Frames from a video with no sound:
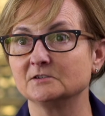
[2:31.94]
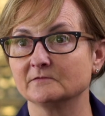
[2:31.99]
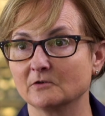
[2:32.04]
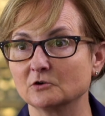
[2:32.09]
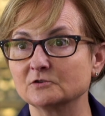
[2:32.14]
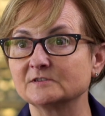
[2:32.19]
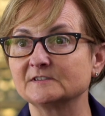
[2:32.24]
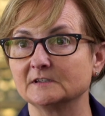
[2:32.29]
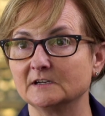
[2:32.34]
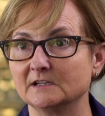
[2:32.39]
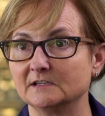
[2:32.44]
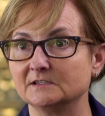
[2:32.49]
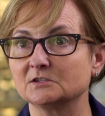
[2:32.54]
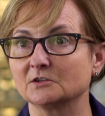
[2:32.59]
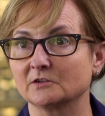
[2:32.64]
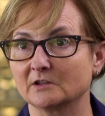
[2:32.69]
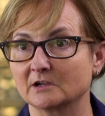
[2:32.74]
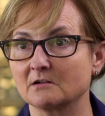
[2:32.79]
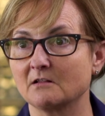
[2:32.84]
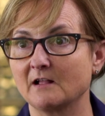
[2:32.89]
diversity
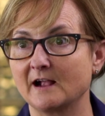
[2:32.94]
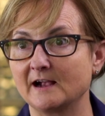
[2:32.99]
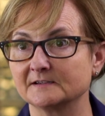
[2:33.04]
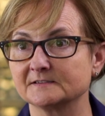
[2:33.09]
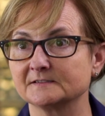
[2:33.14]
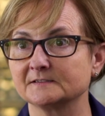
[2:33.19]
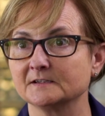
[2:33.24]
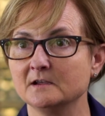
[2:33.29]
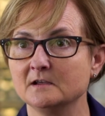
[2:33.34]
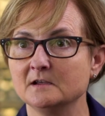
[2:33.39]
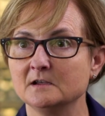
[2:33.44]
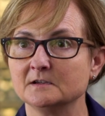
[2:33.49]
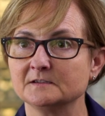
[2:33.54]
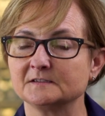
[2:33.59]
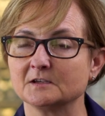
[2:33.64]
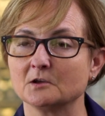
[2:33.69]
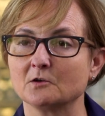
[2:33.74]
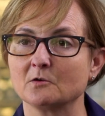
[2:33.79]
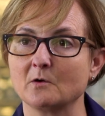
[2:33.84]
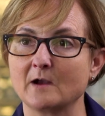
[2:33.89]
to the class.
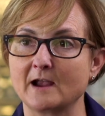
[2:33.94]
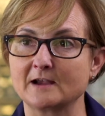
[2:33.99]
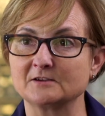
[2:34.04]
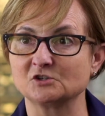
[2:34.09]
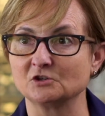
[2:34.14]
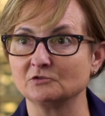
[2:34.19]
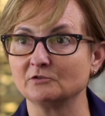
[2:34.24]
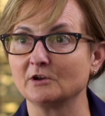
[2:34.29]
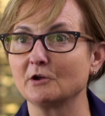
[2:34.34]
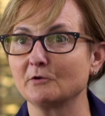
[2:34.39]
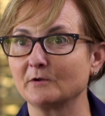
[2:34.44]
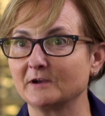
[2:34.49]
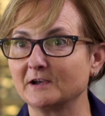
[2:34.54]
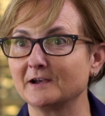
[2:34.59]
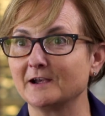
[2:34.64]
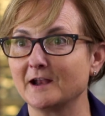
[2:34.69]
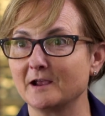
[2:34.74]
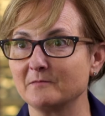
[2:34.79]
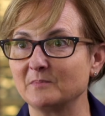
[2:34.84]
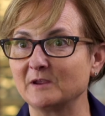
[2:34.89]
So as you know, in
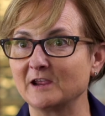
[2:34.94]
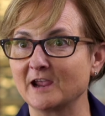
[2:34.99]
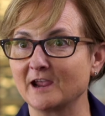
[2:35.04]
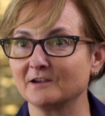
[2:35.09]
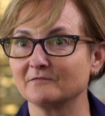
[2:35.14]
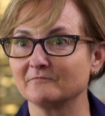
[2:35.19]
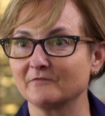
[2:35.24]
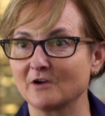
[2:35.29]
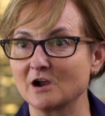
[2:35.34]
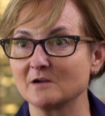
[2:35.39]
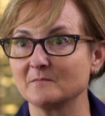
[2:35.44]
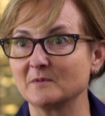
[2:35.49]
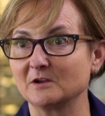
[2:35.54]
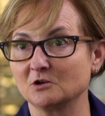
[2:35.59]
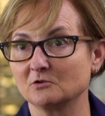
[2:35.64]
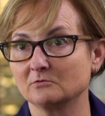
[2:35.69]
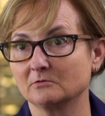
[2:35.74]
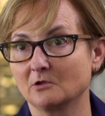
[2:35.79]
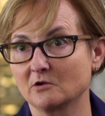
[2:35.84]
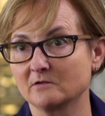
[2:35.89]
an MBA environment,
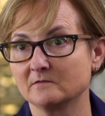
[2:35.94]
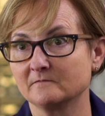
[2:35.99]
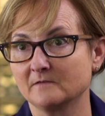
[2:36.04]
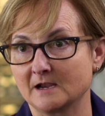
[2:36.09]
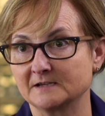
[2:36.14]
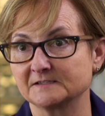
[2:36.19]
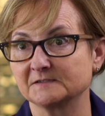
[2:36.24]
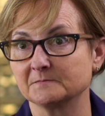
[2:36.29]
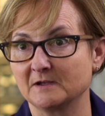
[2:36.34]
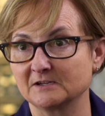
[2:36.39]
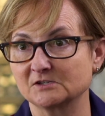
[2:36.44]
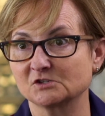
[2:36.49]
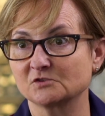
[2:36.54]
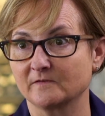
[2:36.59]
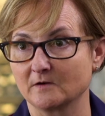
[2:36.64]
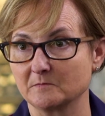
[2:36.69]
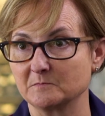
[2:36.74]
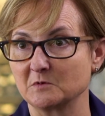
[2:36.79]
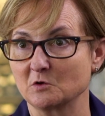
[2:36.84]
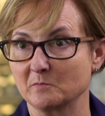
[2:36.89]
you learn as much
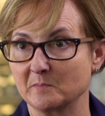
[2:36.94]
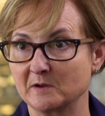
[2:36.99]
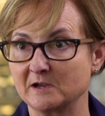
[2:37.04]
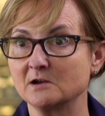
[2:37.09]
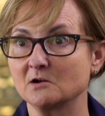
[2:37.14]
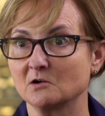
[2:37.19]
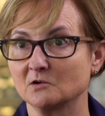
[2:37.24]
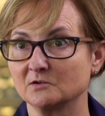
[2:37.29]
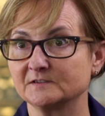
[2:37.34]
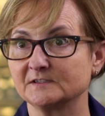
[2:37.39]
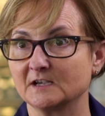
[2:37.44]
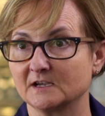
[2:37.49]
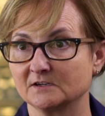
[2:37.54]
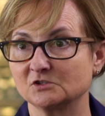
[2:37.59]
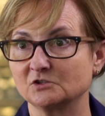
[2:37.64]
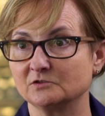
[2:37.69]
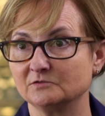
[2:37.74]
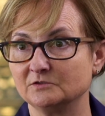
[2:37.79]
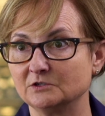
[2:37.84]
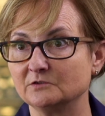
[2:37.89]
from your peers
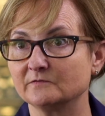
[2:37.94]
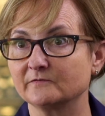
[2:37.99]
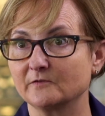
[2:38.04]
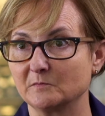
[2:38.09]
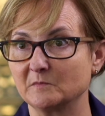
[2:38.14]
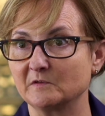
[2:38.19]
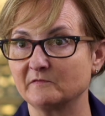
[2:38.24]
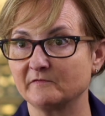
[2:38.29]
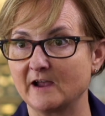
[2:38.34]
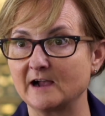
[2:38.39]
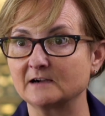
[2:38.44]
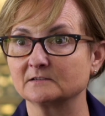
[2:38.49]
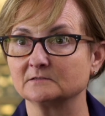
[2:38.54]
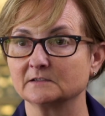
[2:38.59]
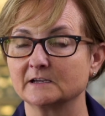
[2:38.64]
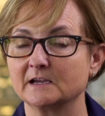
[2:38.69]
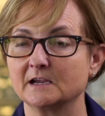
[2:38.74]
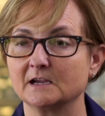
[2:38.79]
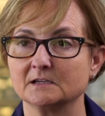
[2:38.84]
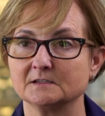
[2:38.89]
as you do from the
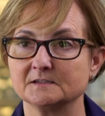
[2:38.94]
faculty.